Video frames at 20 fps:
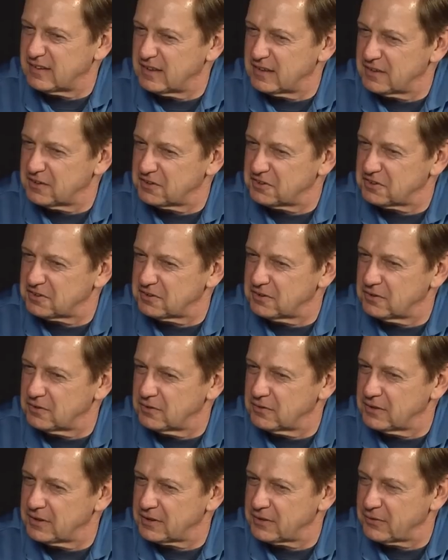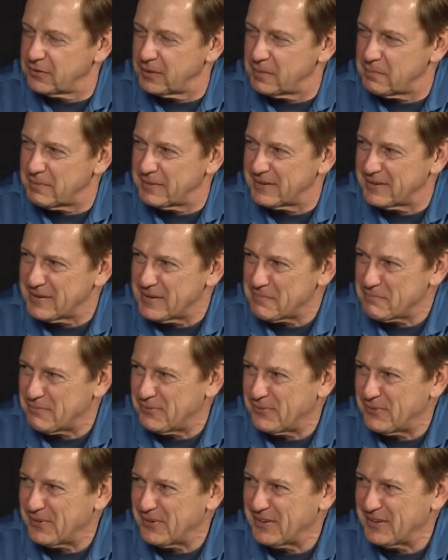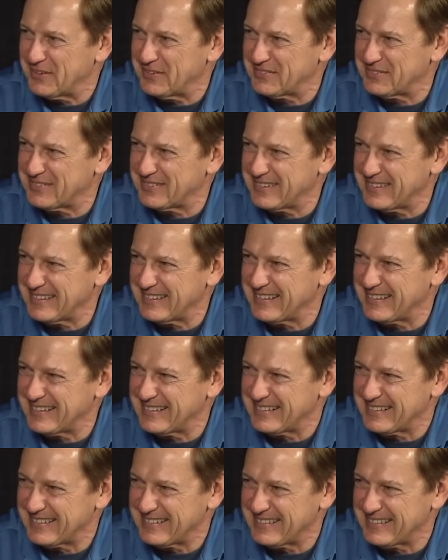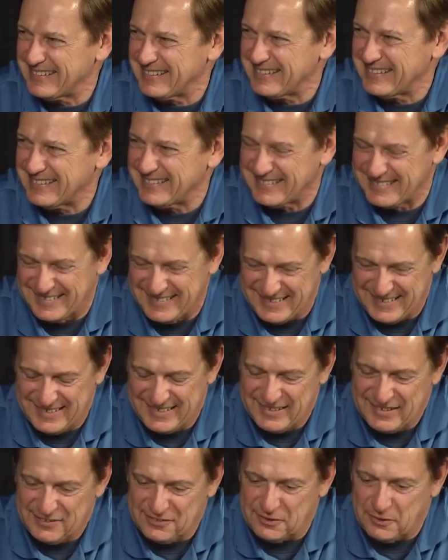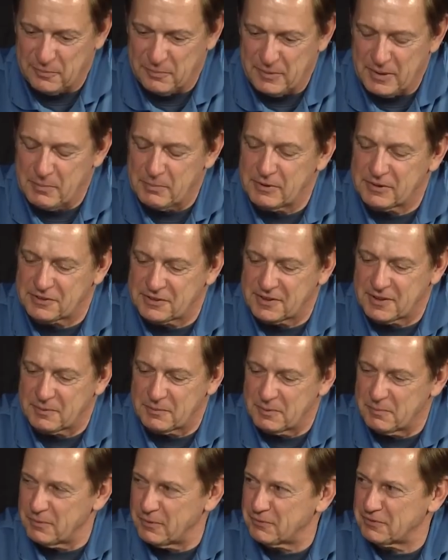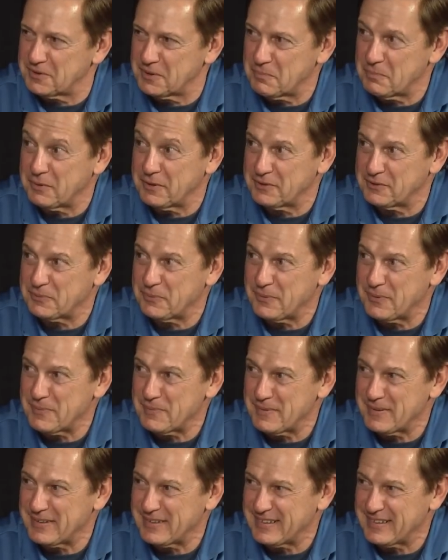line is slowly creeping up for us. Yeah. So maybe it's time to move someplace warmer.